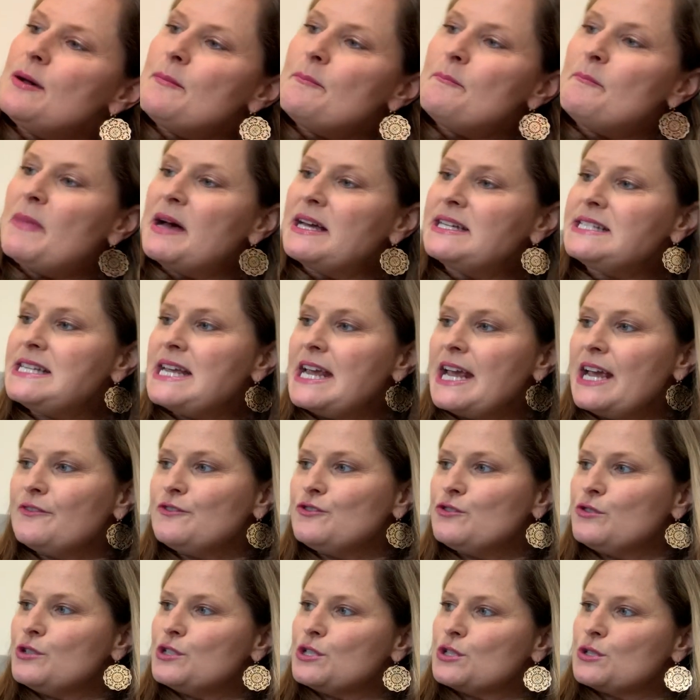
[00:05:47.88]
Monday
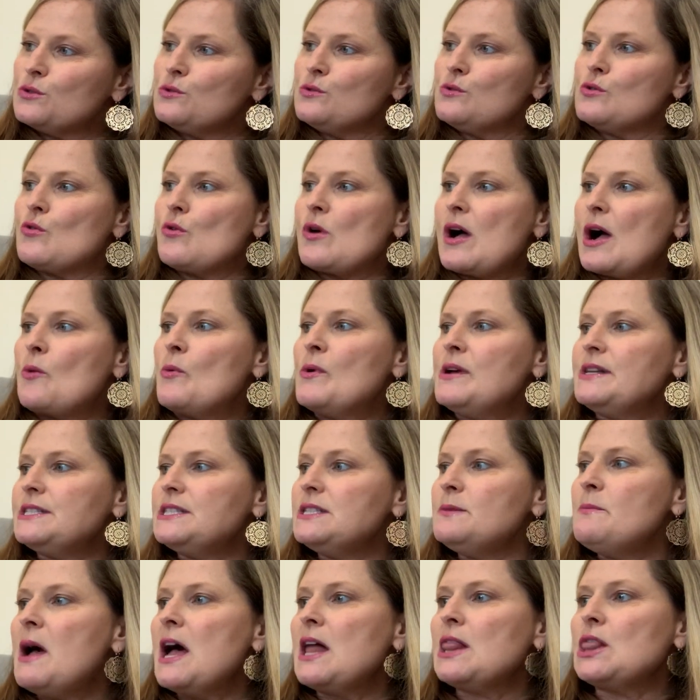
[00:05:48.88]
after school, I went
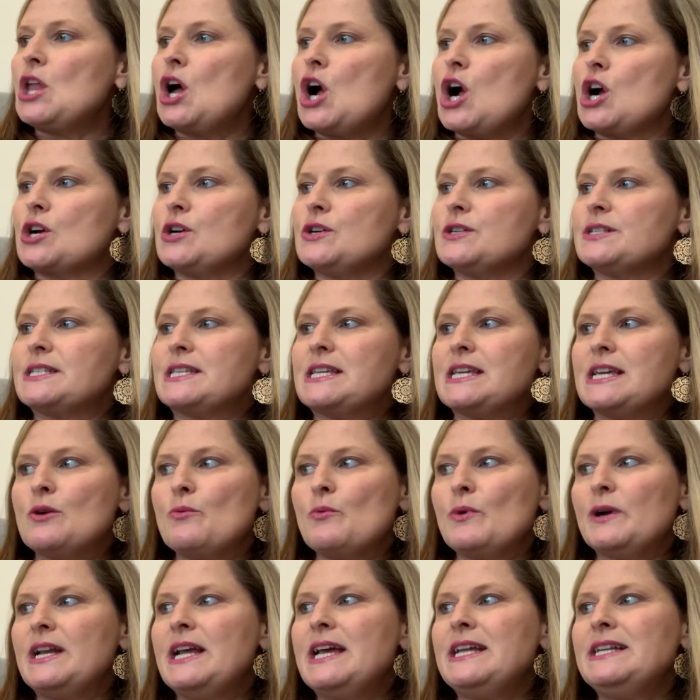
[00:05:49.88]
to my locker to
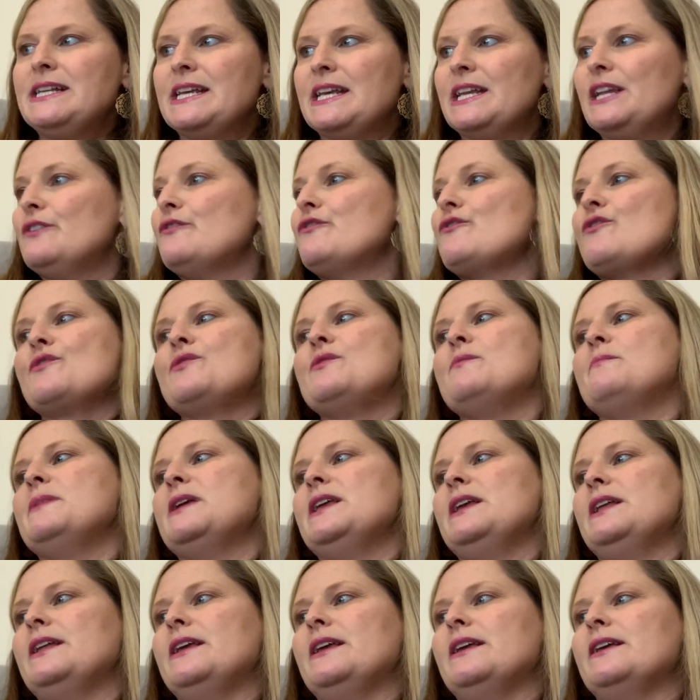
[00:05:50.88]
get what I needed for the
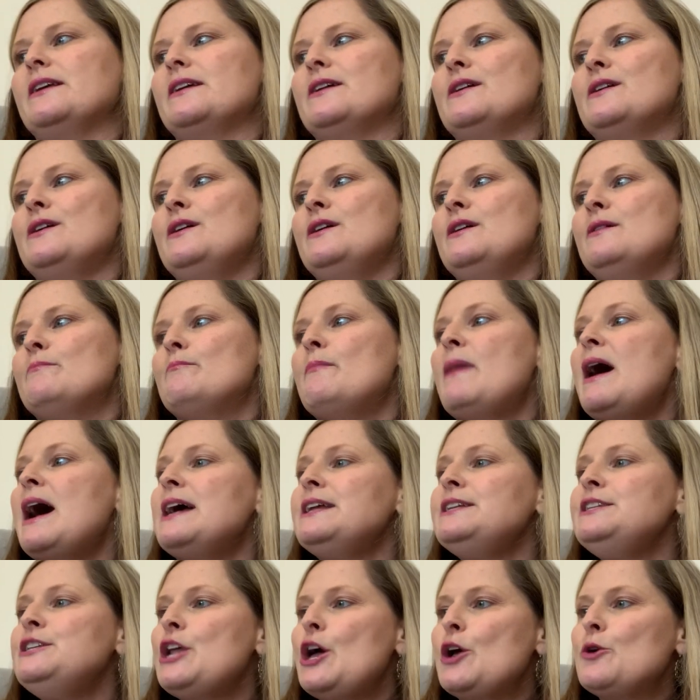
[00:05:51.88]
meeting.
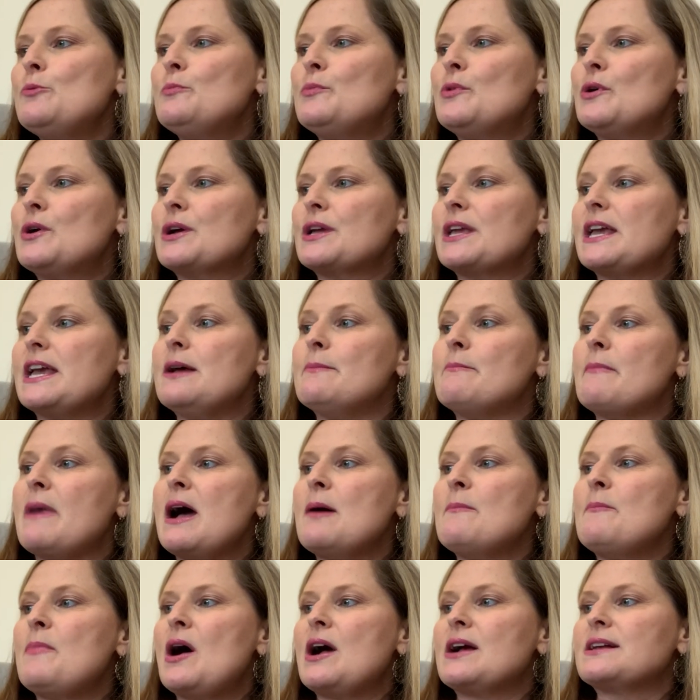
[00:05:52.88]
My notebook and
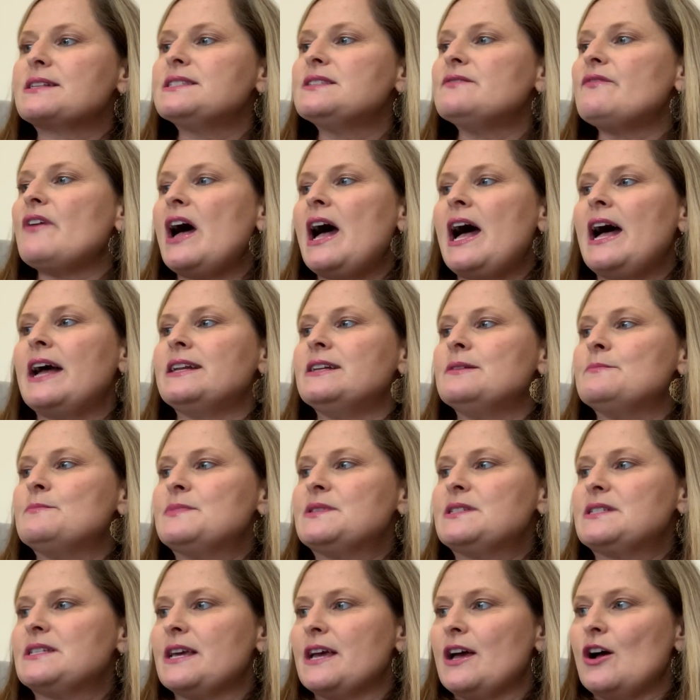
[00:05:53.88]
my box of
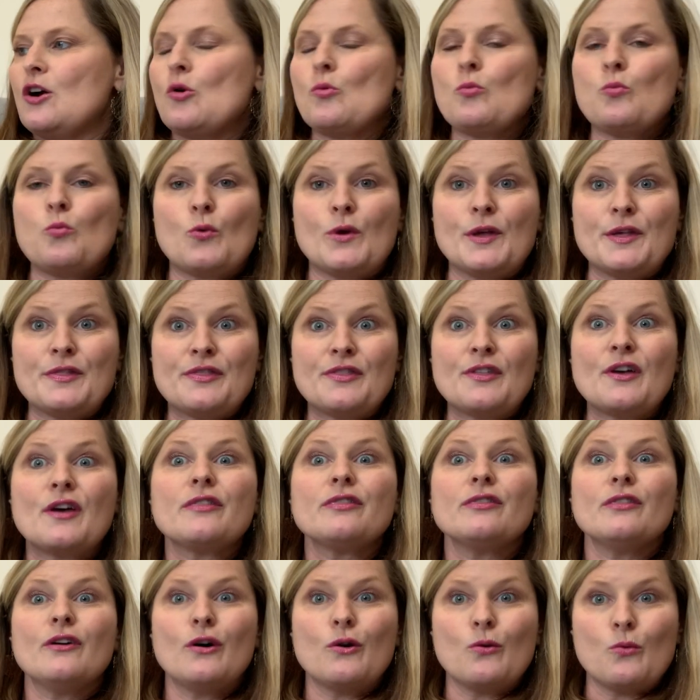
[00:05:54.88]
items to help with
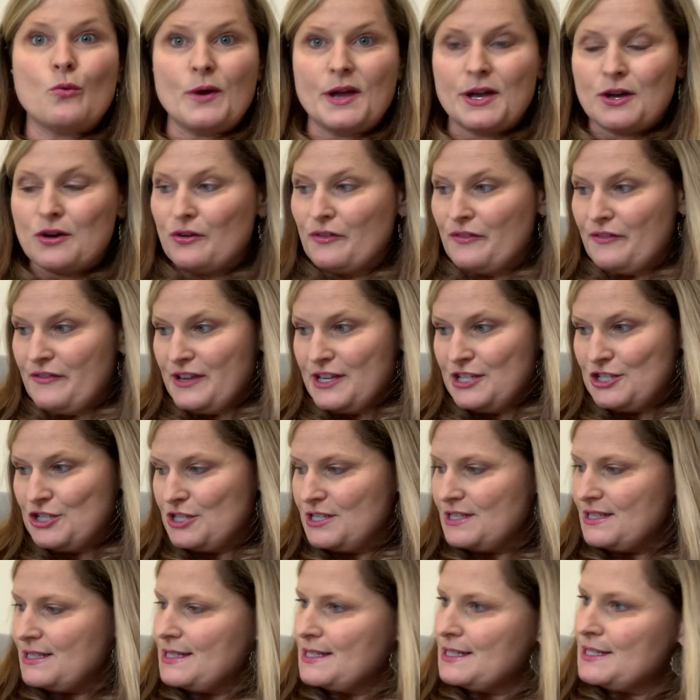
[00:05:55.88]
the wiggle
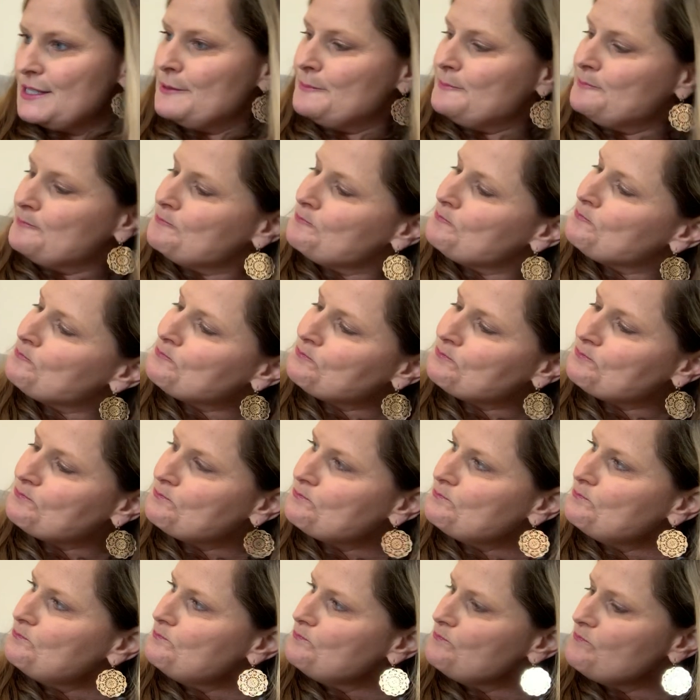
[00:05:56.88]
fidgets.
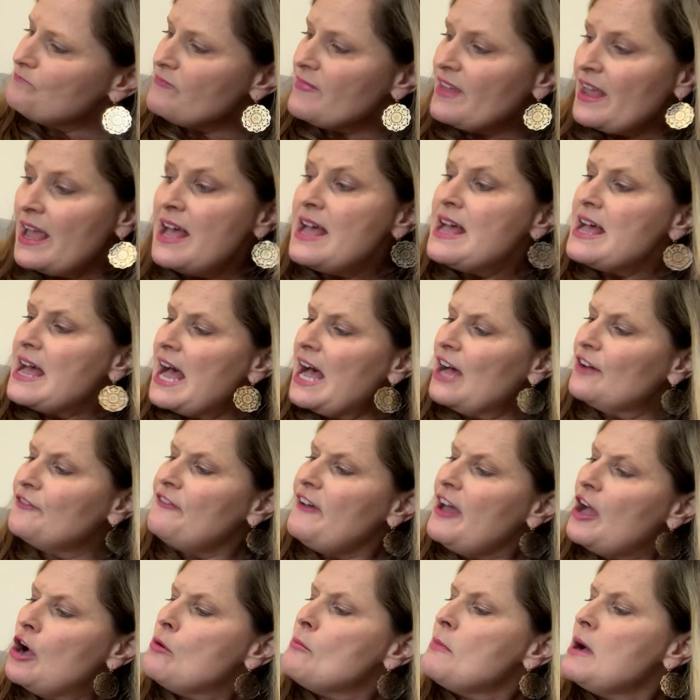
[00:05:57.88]
I
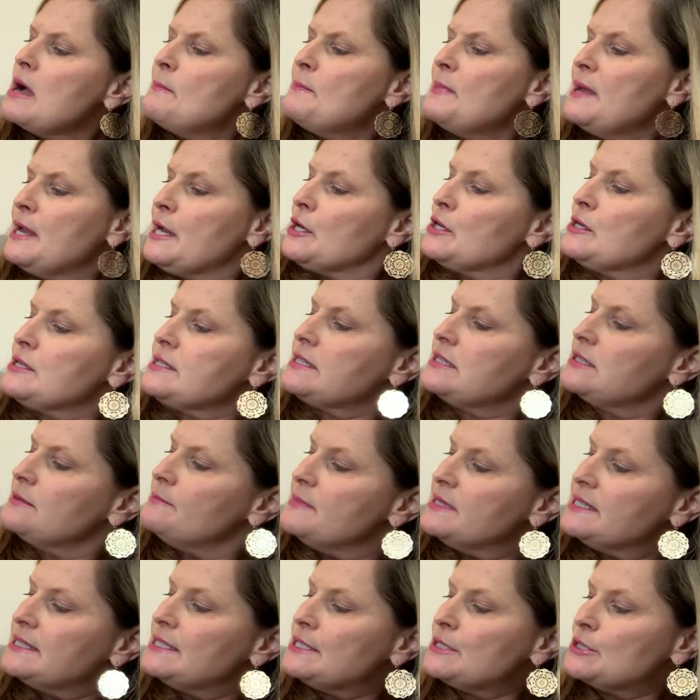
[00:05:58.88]
found my parents
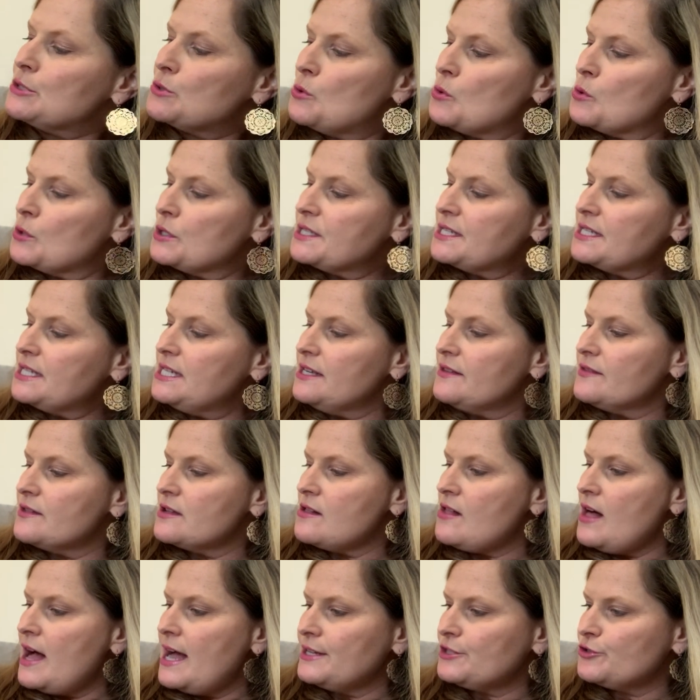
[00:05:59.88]
and Mrs. Gorski in the
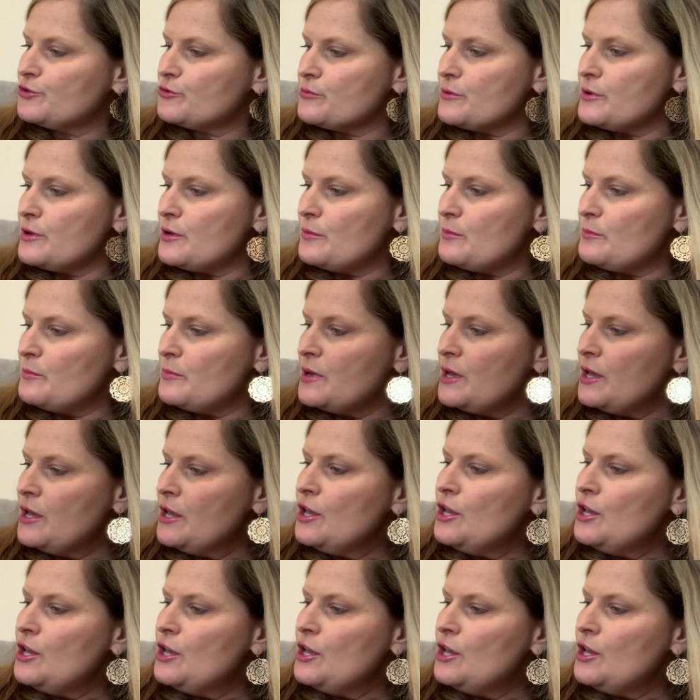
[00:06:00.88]
classroom.